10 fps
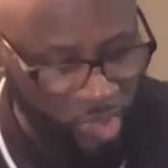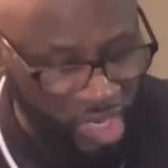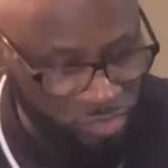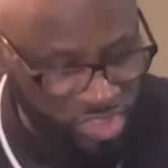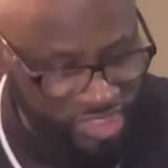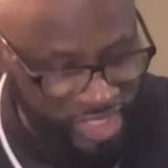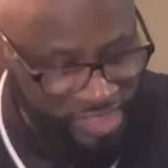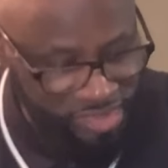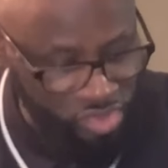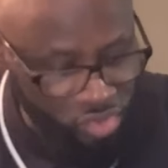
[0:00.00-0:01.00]
uh,
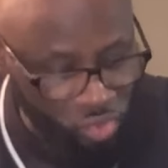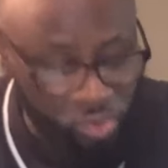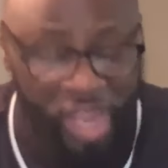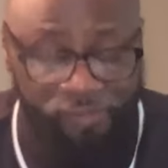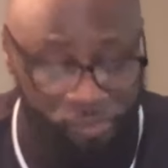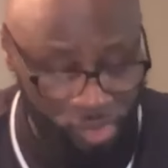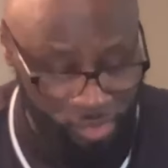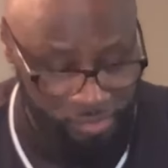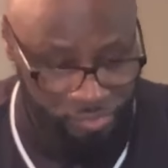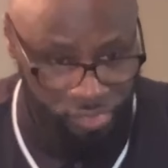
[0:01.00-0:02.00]
decision to know right from
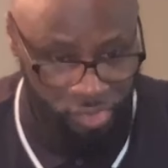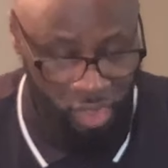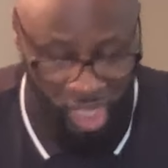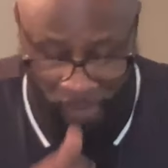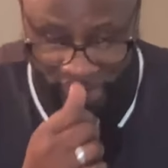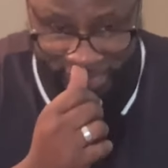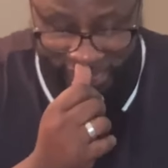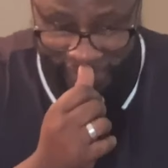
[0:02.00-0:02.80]
wrong. Mm-hmm. I'm going to get to